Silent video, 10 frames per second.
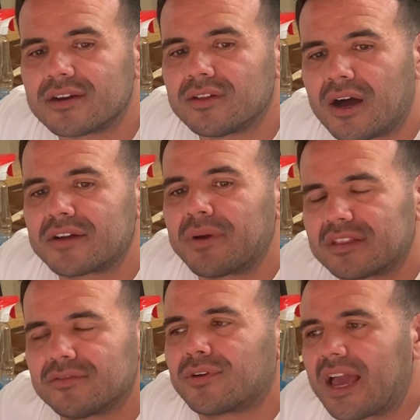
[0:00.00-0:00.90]
a lot about
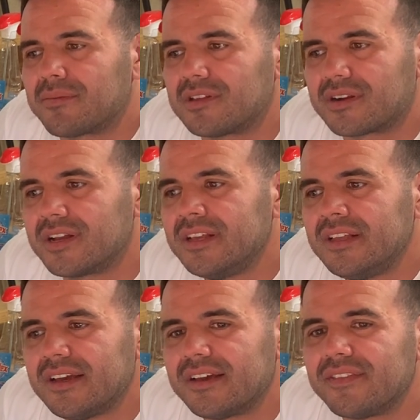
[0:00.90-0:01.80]
the vocabulary,
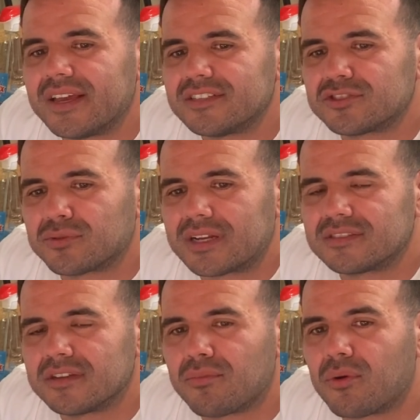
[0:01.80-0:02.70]
and they stress
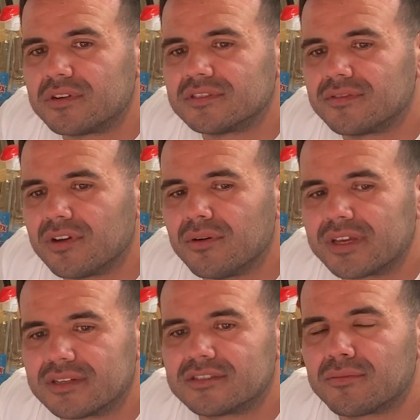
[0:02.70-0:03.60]
the importance of knowing
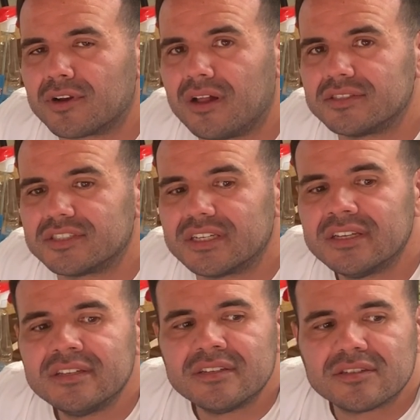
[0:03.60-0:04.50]
the terminology,
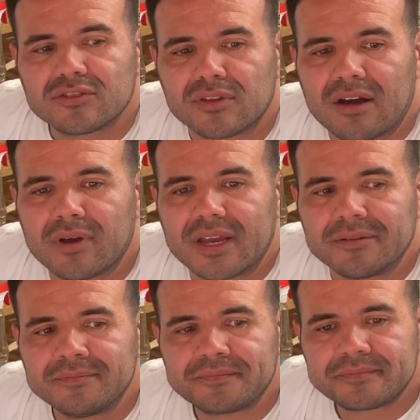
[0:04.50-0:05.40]
so that way
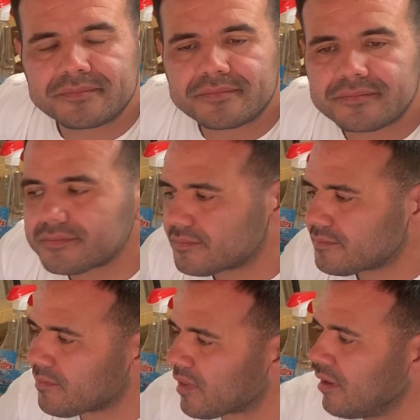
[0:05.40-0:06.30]

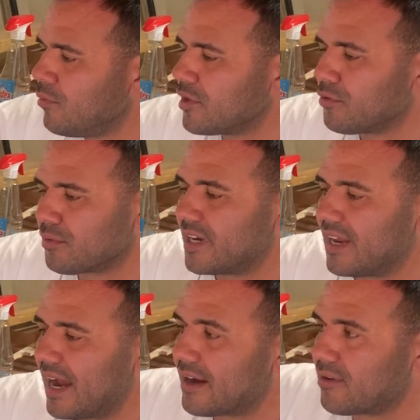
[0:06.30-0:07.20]
when you read a
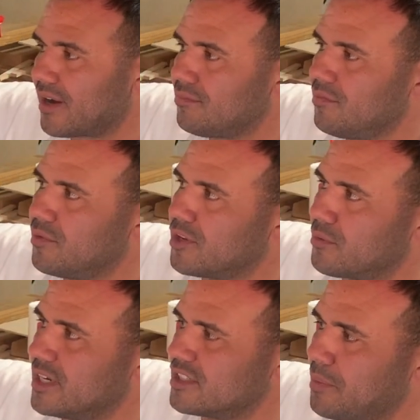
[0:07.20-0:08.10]
diagram, when you
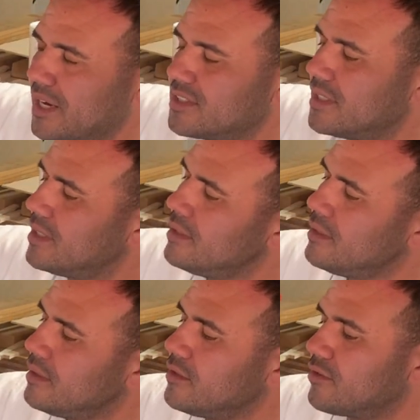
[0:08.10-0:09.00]
read a spec sheet,
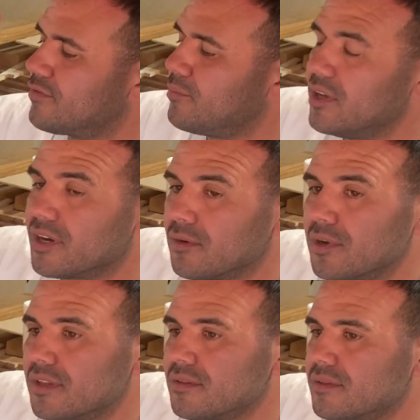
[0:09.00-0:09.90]
you're familiar
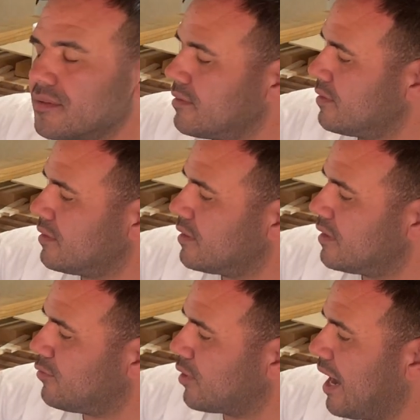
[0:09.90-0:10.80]
with the
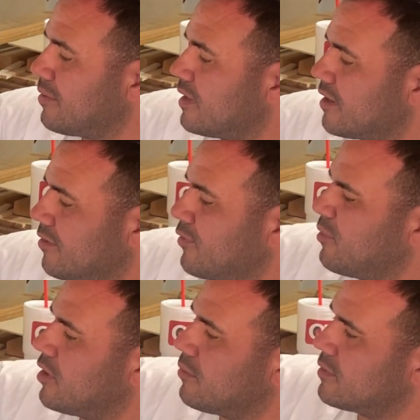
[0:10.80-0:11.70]
vocabulary, you're
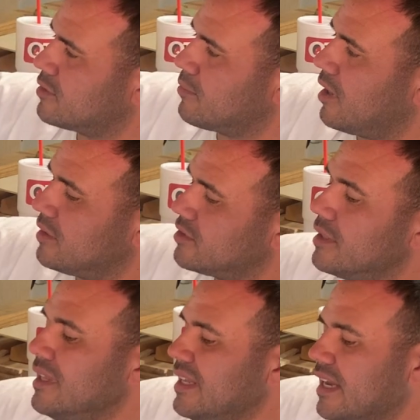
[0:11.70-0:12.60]
familiar with the terminology,
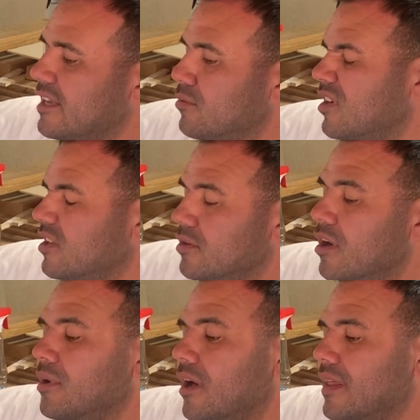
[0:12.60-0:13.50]
and you know
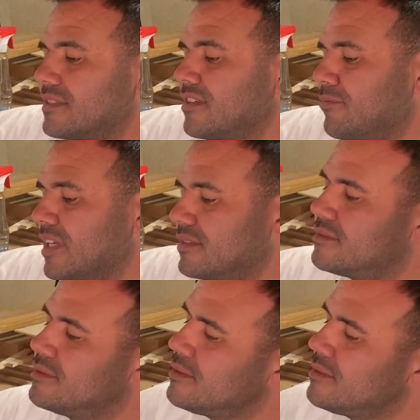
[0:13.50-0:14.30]
what all that stuff means.